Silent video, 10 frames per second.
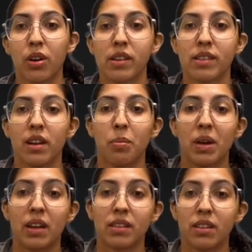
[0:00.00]
Instead of being
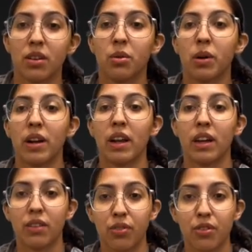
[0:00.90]
at 0, we're at
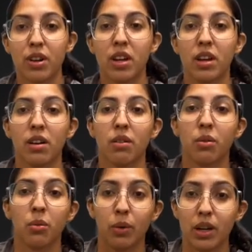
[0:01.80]
-3,
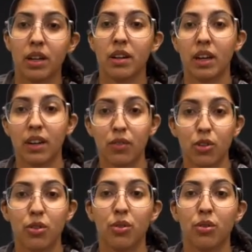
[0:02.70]
1,
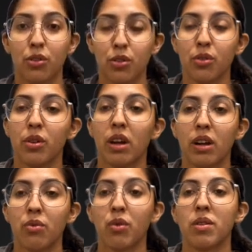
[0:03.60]
-2, 2,
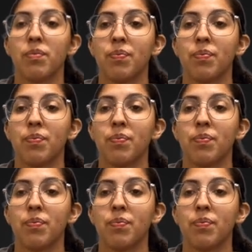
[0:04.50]
-1.